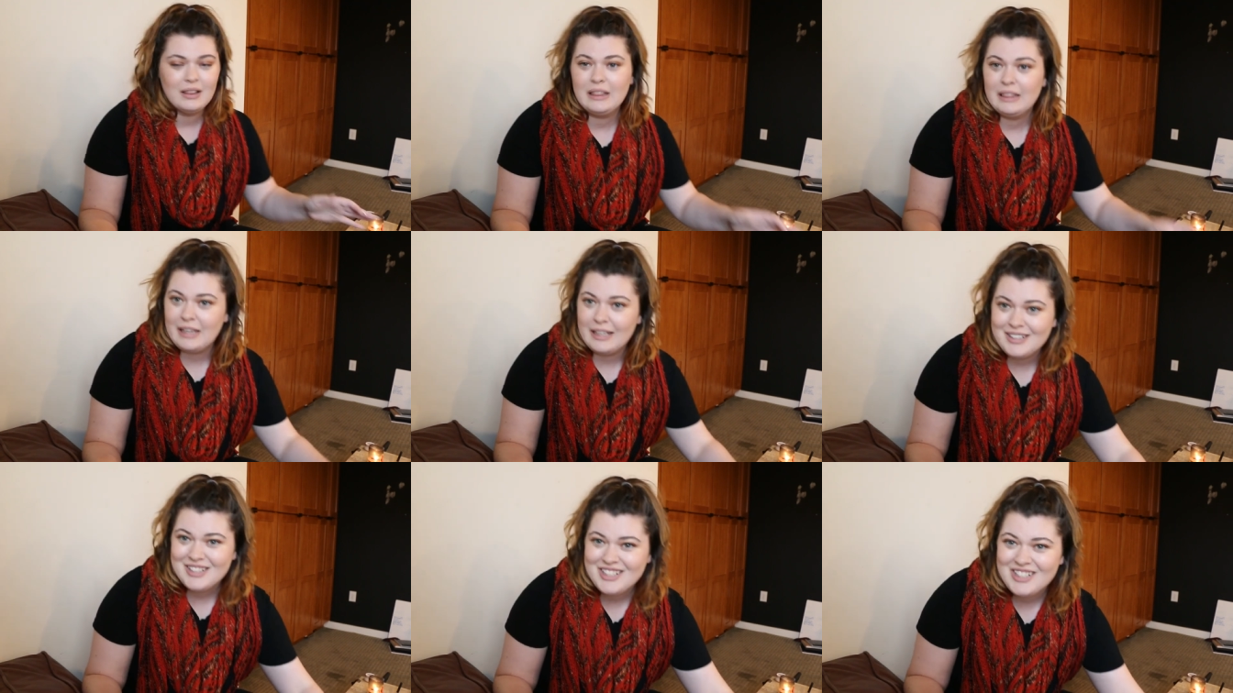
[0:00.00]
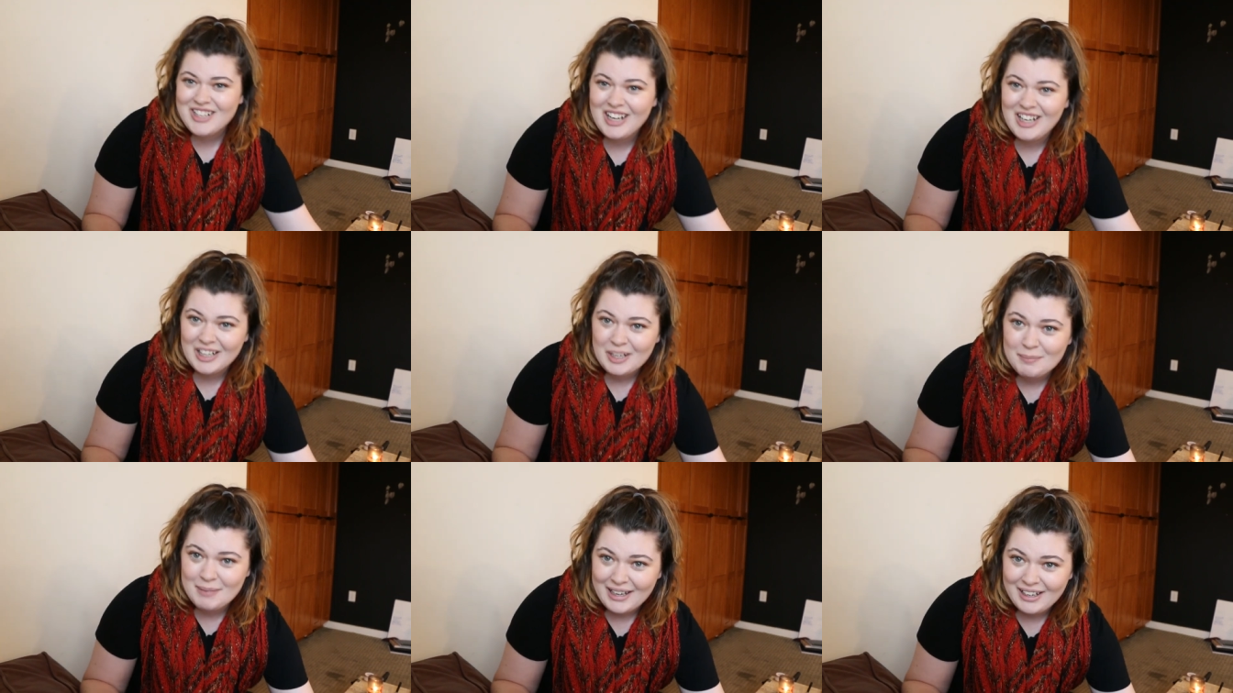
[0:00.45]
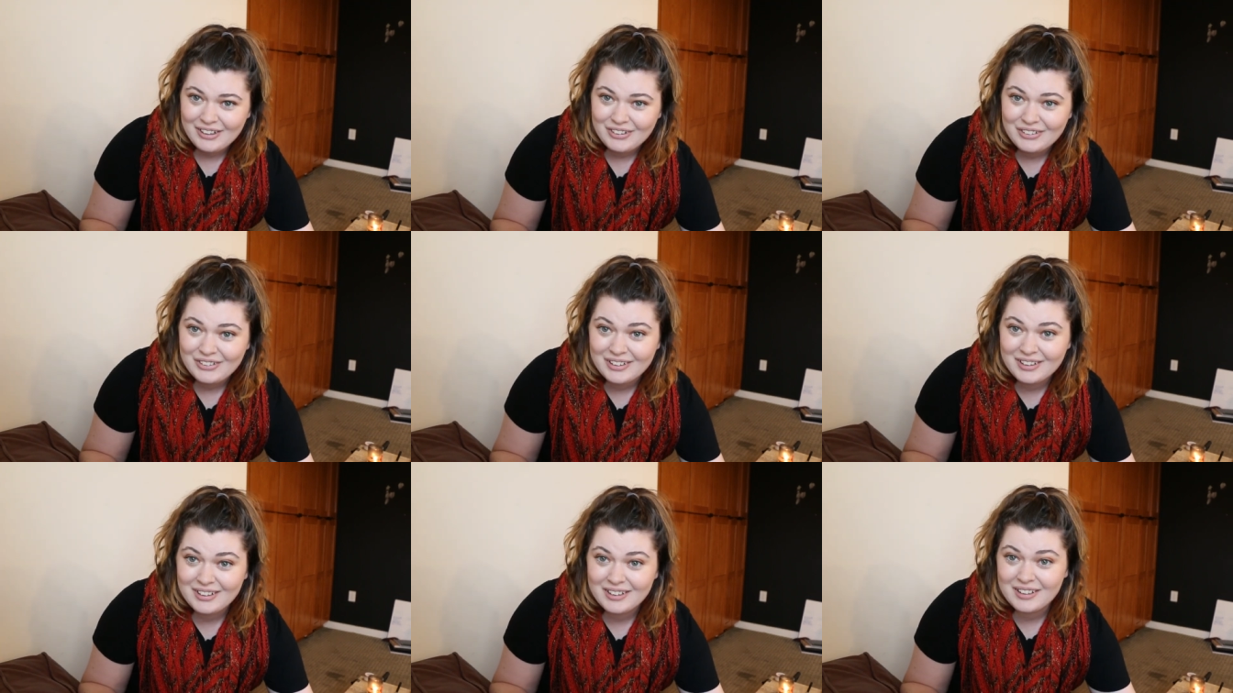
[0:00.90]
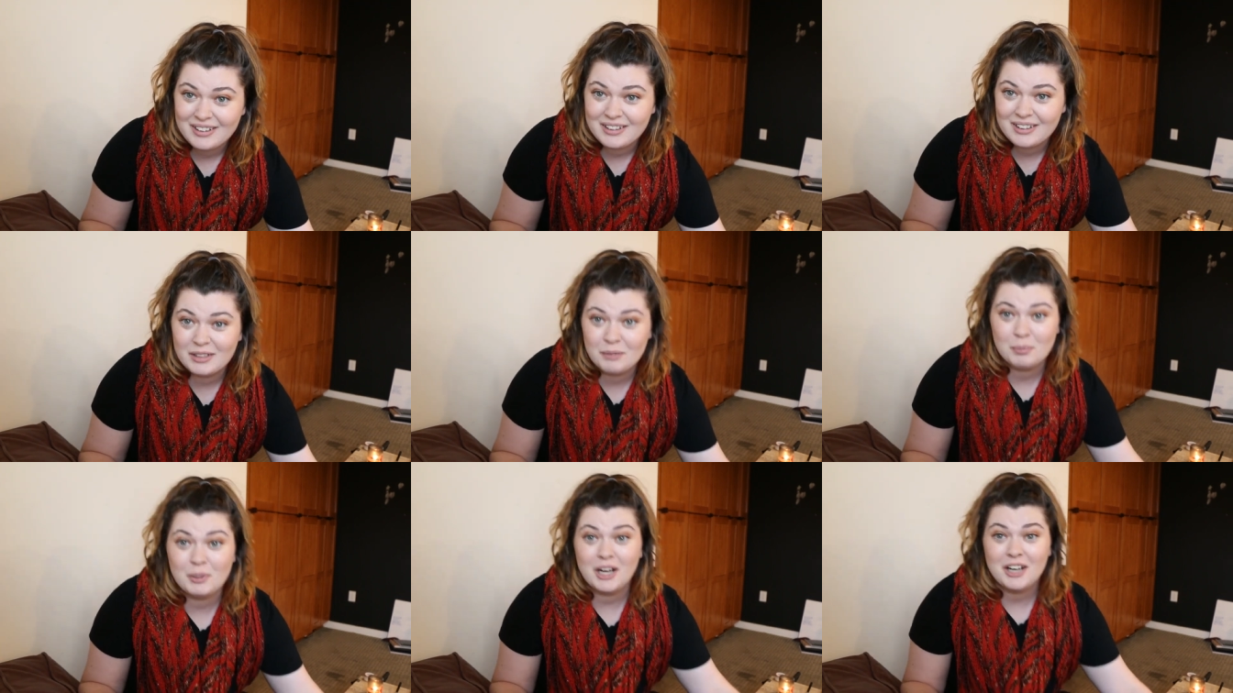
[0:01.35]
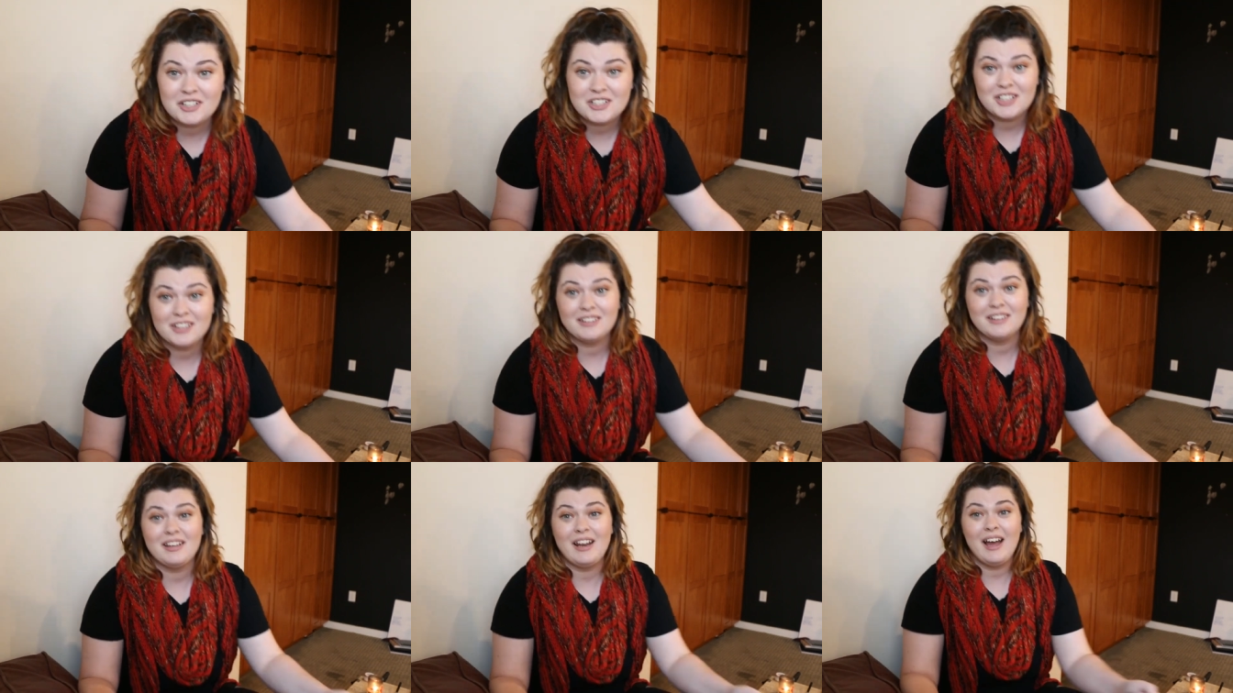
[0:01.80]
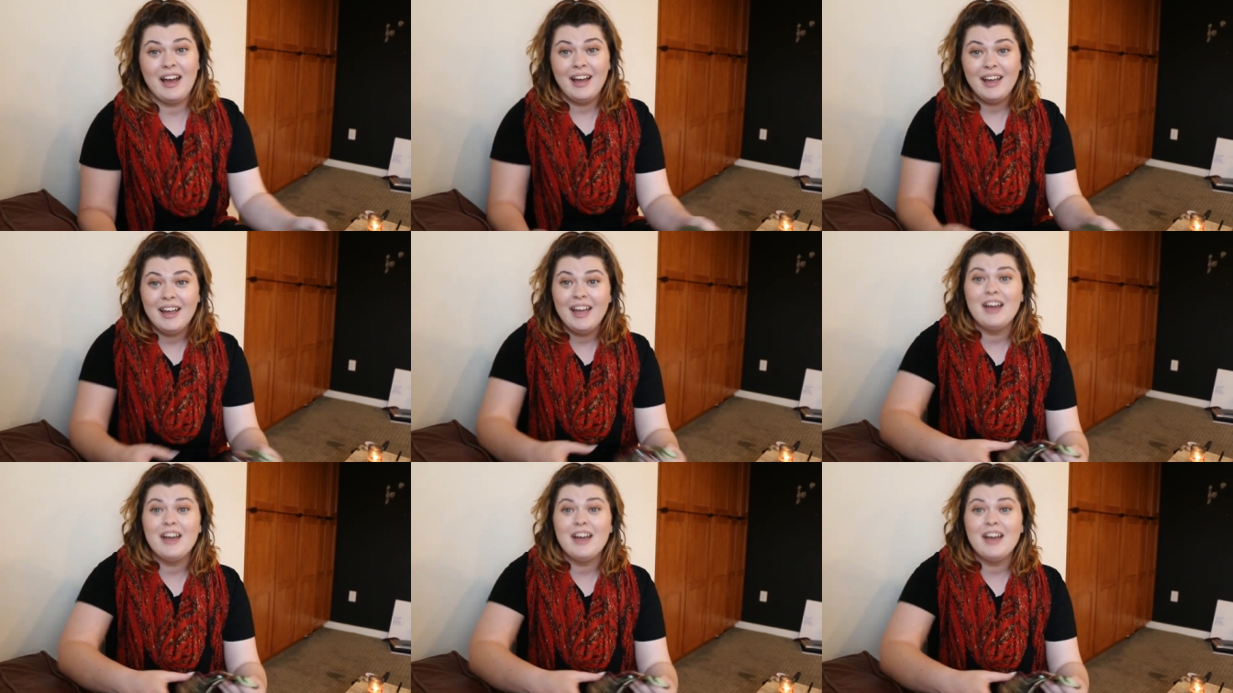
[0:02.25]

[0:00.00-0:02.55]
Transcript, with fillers: let's talk about the project that I